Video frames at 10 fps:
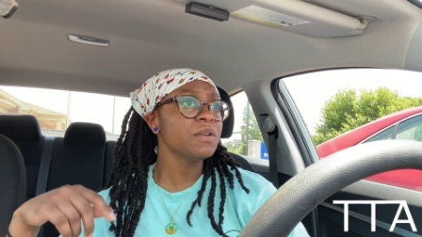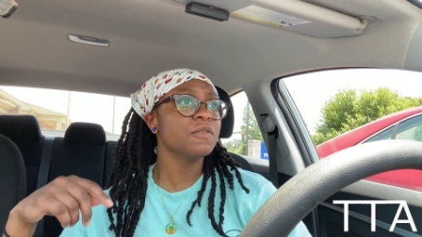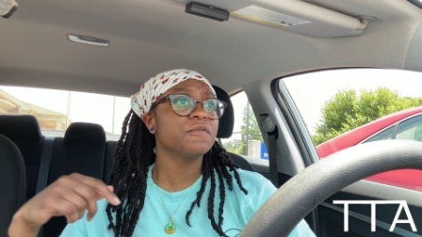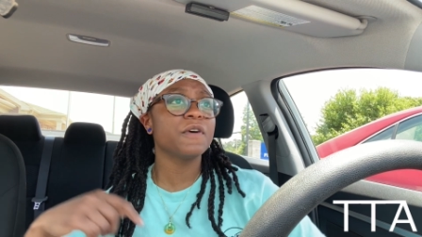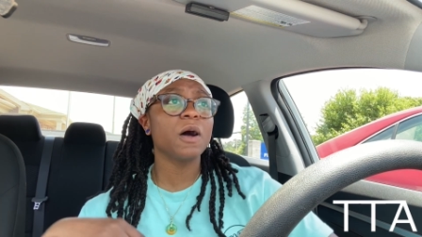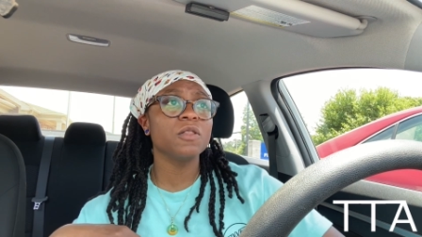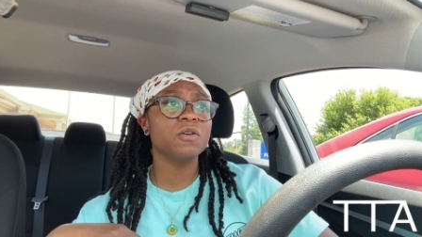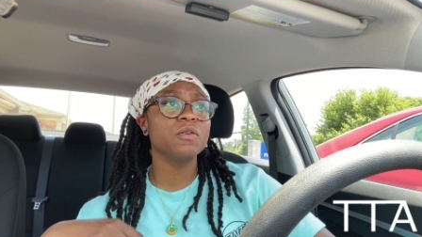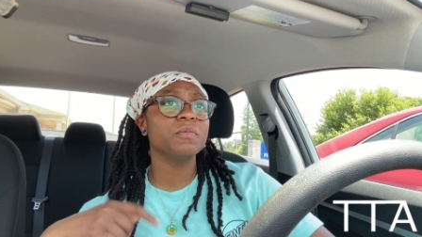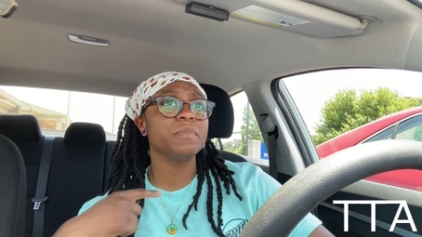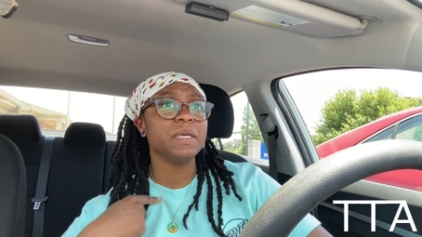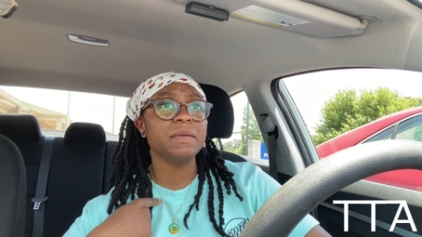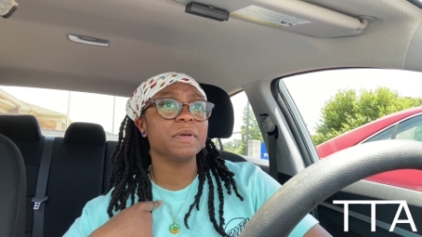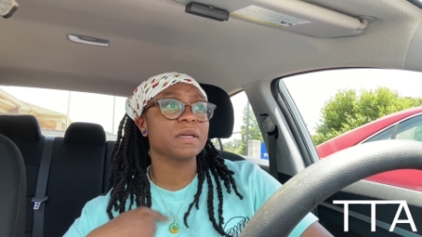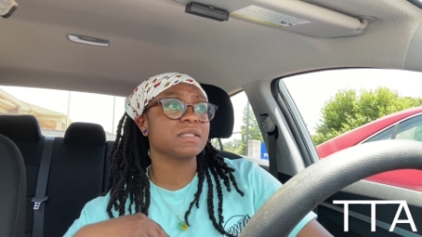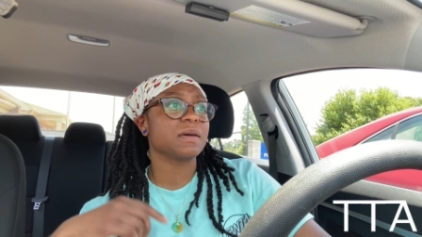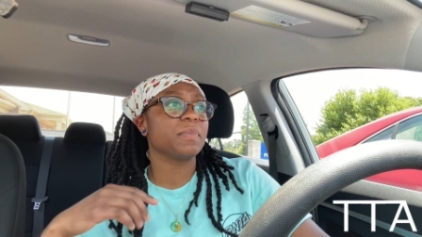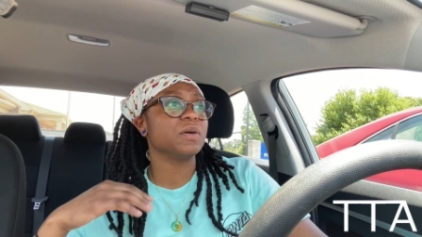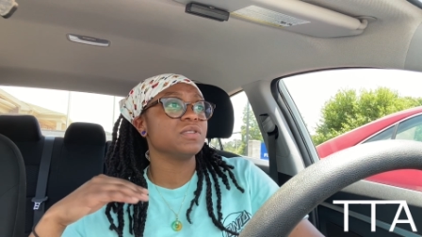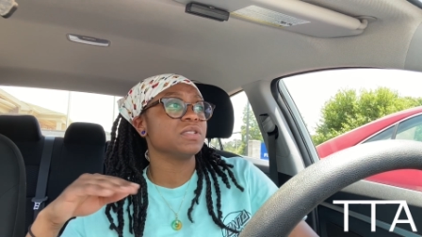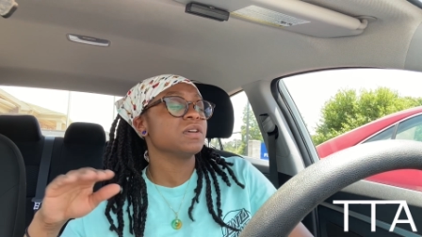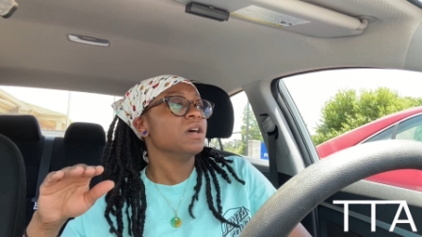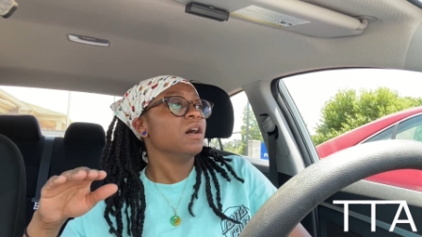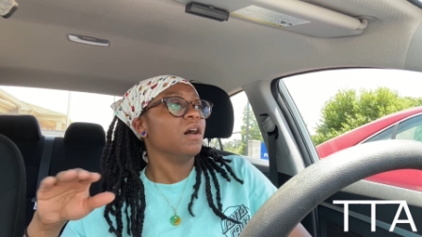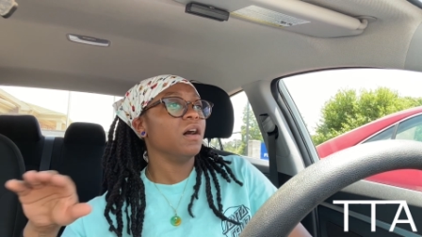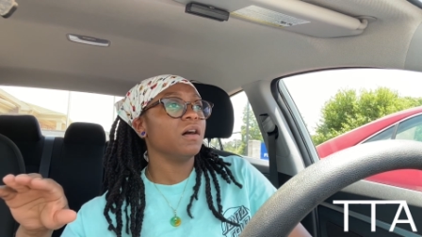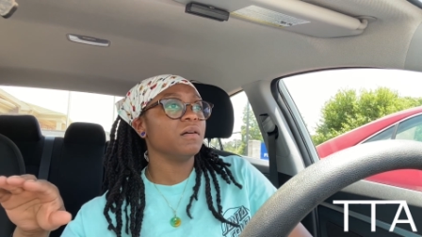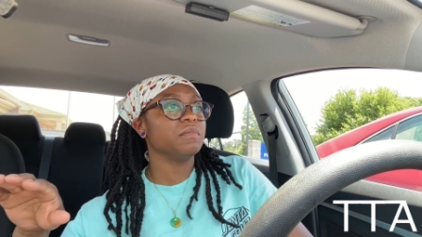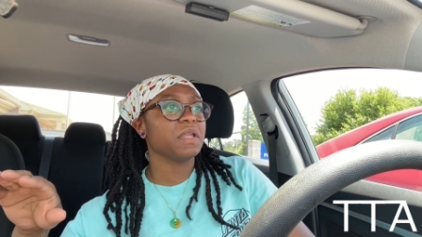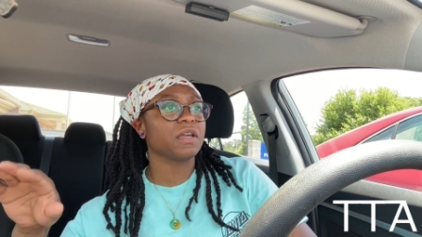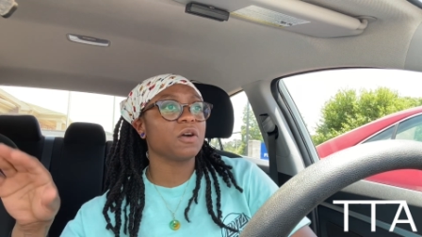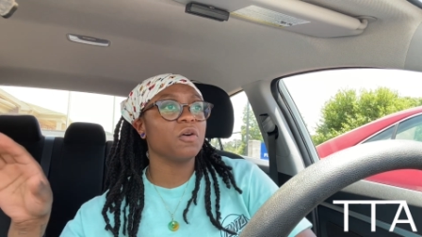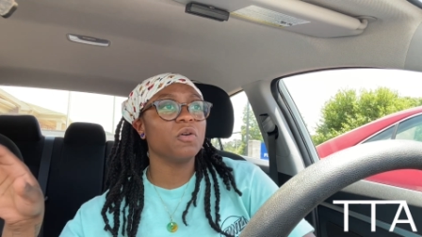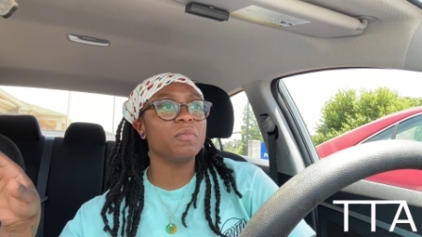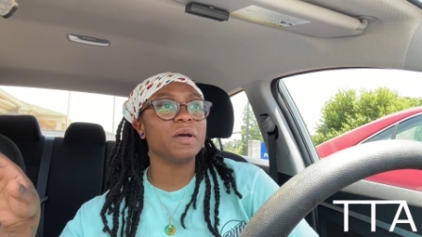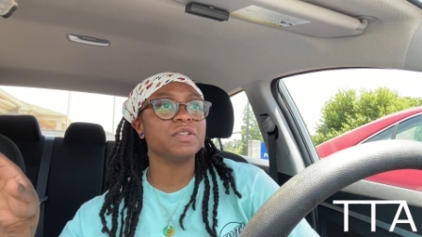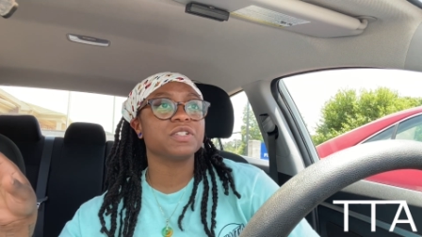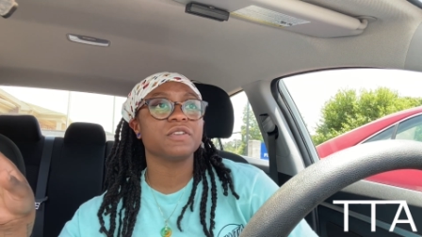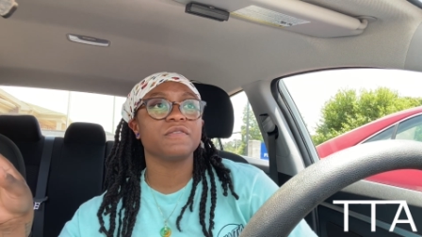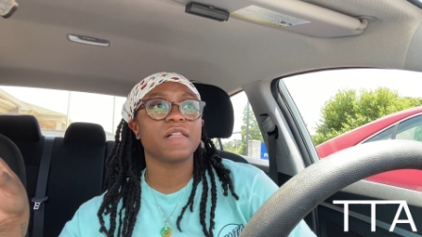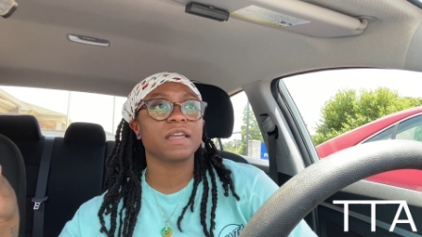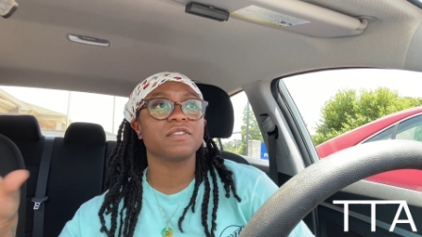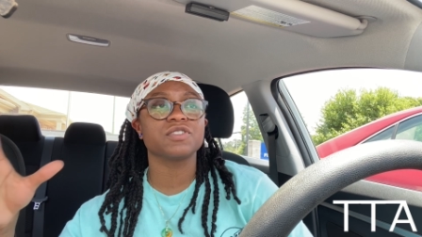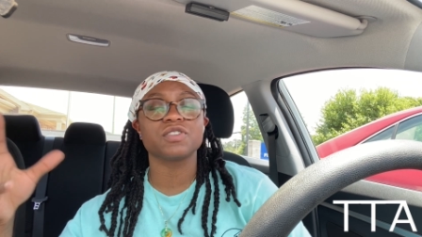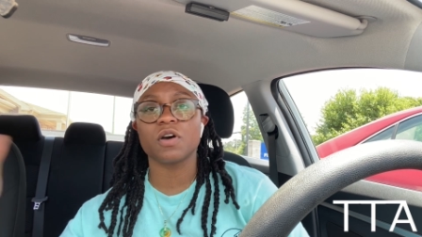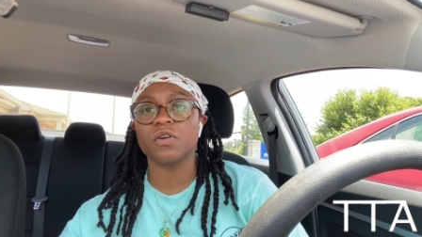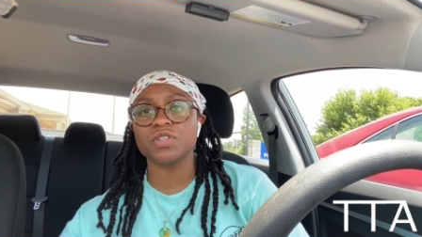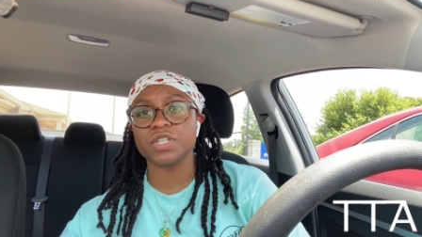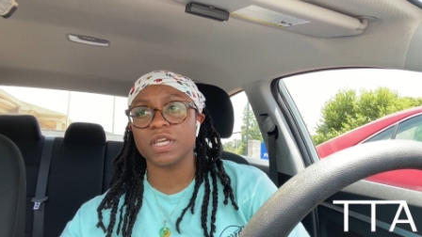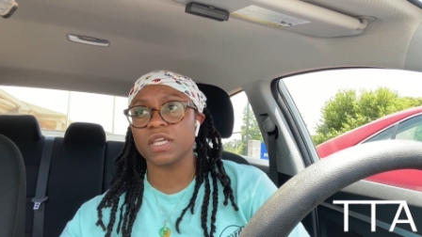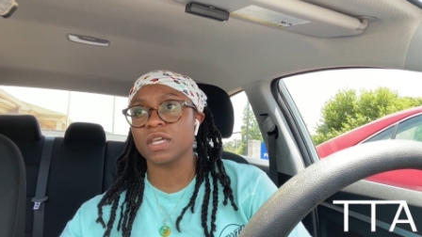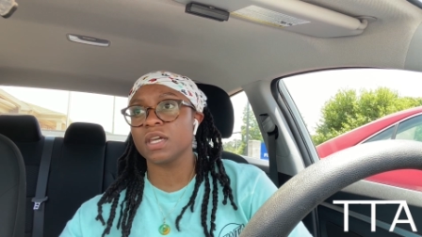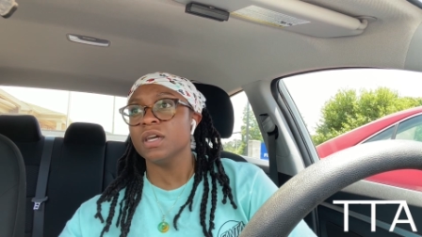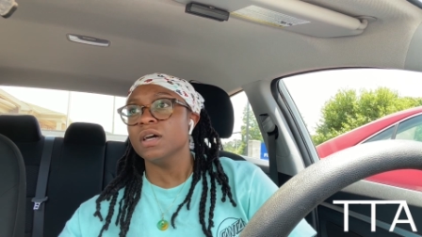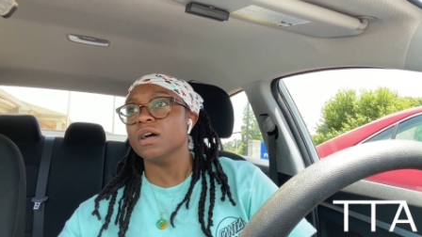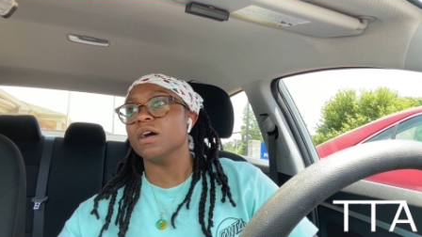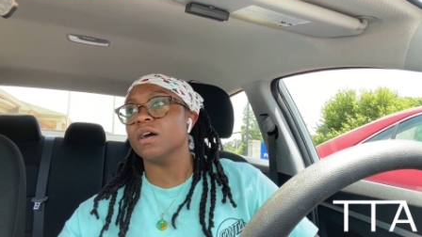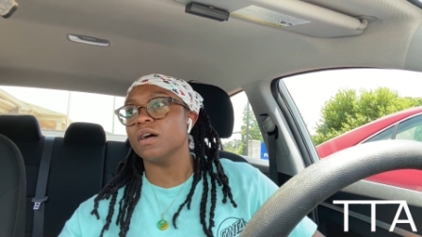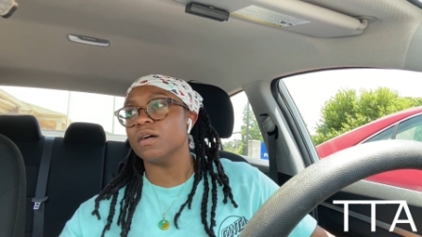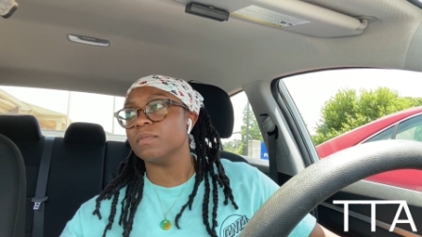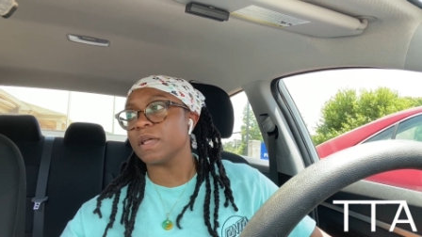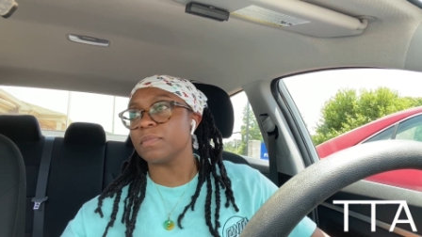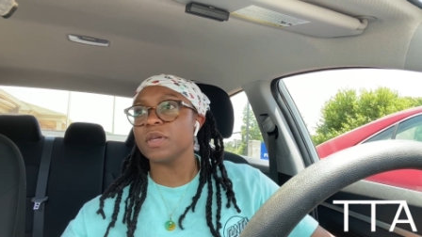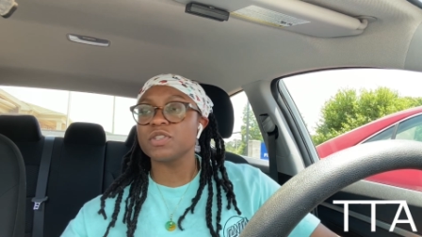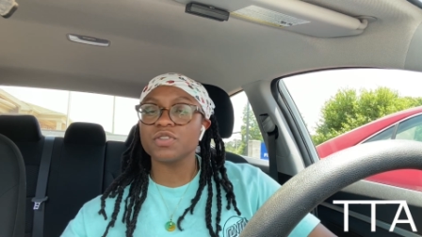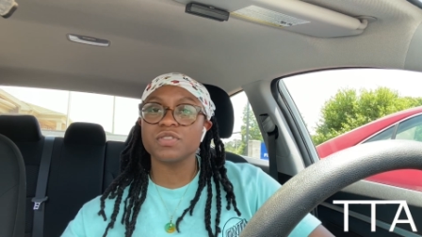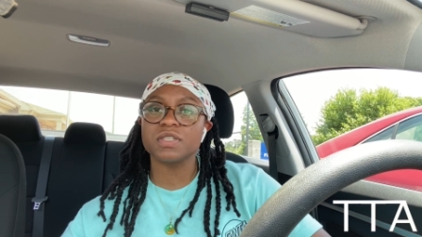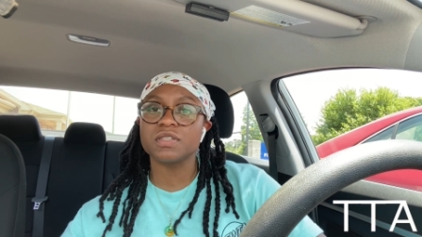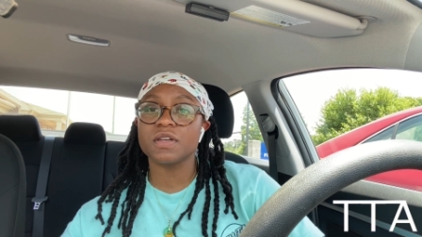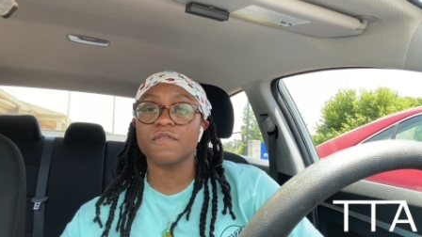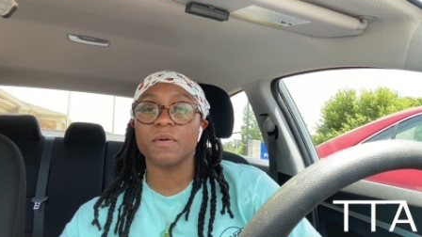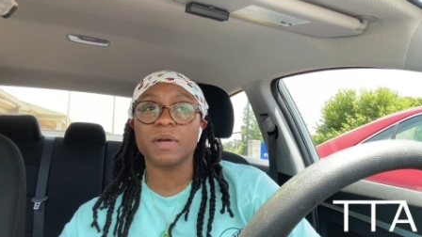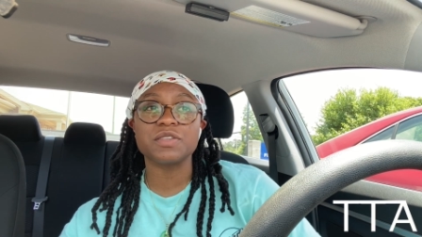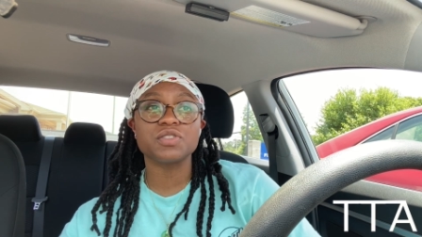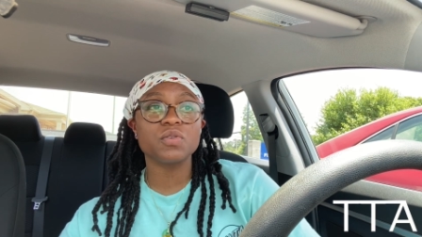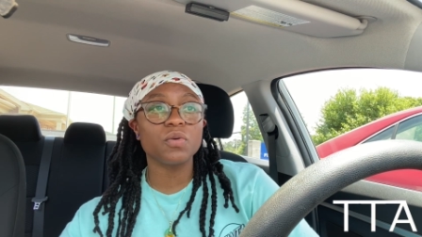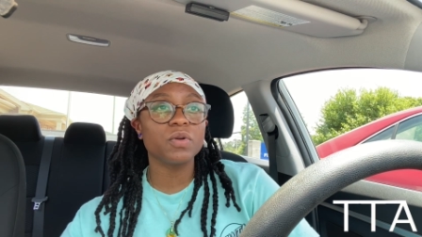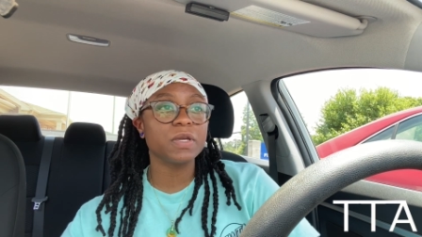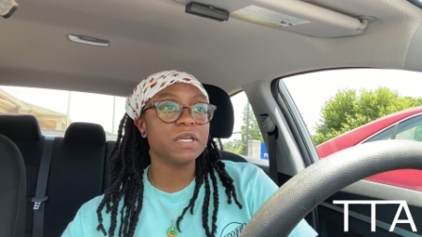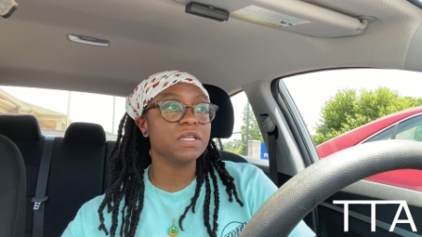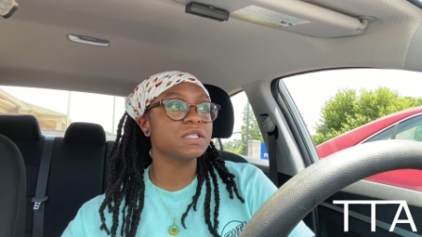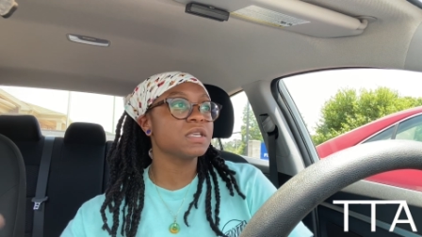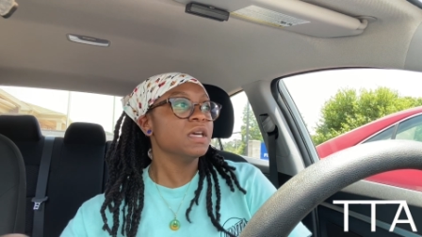Follow me because I post um, like a whole bunch of like nostalgic um, like pictures and stuff on my stories